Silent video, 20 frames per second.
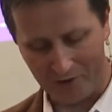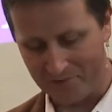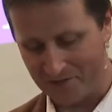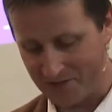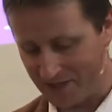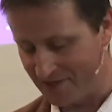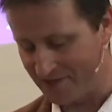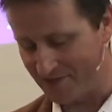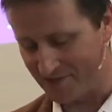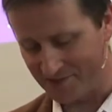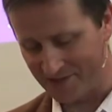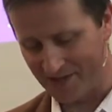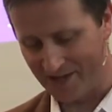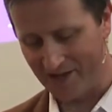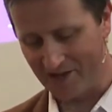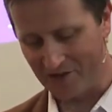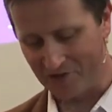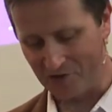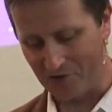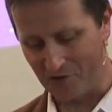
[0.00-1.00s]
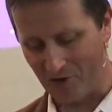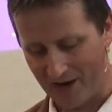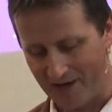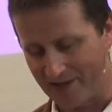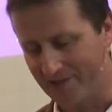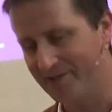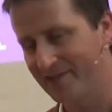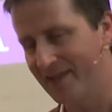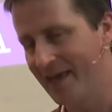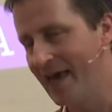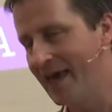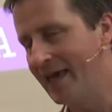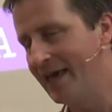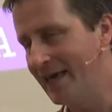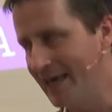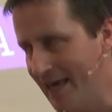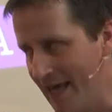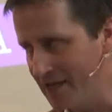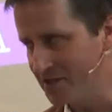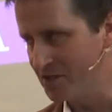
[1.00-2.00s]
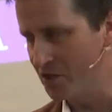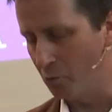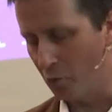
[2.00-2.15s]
of Jesus Christ. He is the